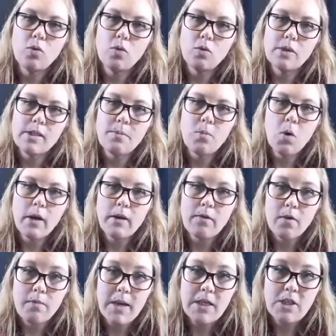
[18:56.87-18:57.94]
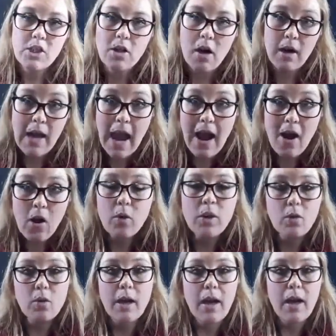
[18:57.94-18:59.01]
some more information on how
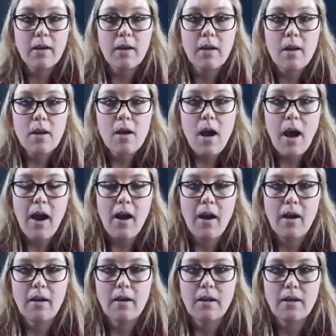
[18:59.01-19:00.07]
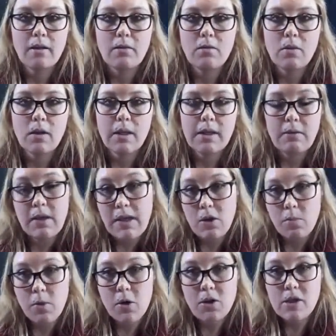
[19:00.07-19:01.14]
you can either
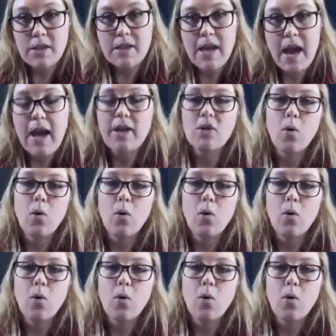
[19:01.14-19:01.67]
purchase that